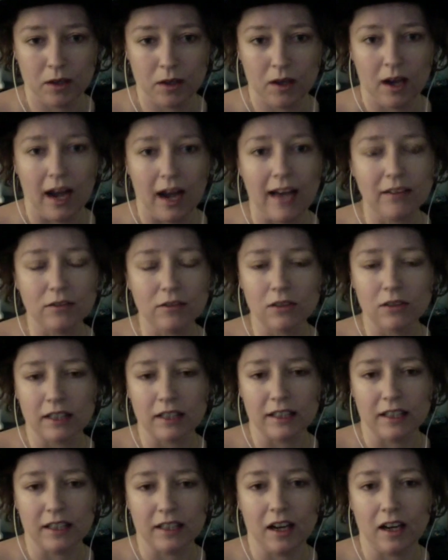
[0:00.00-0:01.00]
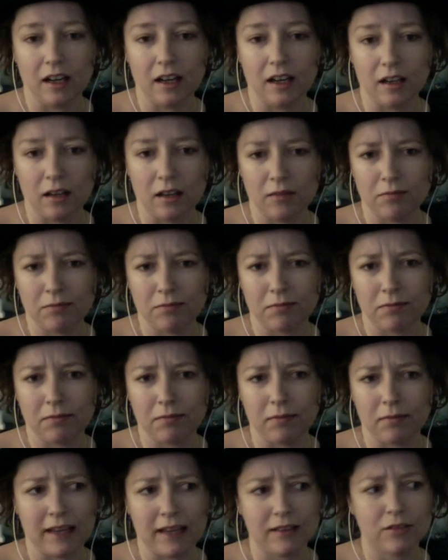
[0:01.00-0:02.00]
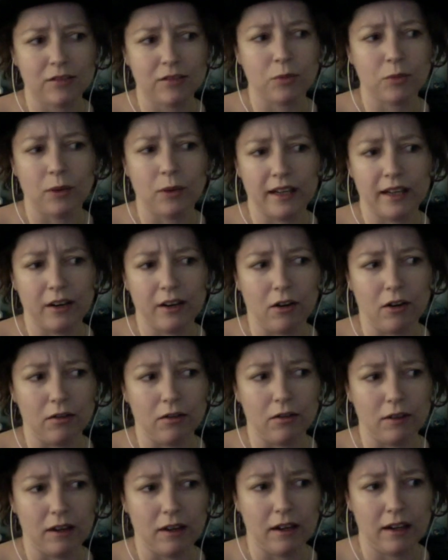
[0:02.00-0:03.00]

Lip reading: I don't look at young, like 20-year-old